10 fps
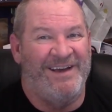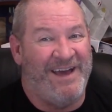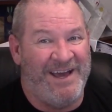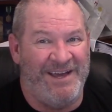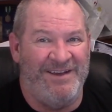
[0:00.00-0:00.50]

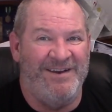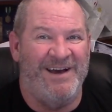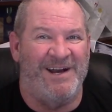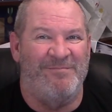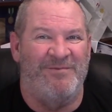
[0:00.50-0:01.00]
hey, you
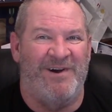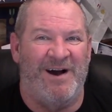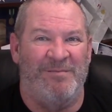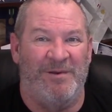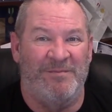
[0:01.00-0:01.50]
got a
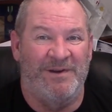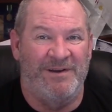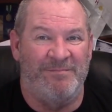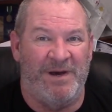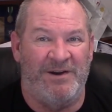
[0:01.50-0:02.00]
problem,
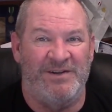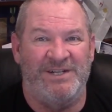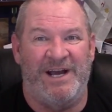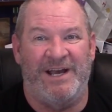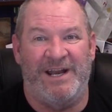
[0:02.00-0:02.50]
better
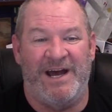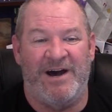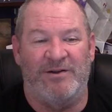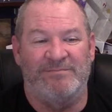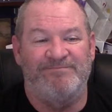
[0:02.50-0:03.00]
check it
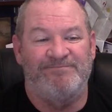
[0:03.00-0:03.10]
out.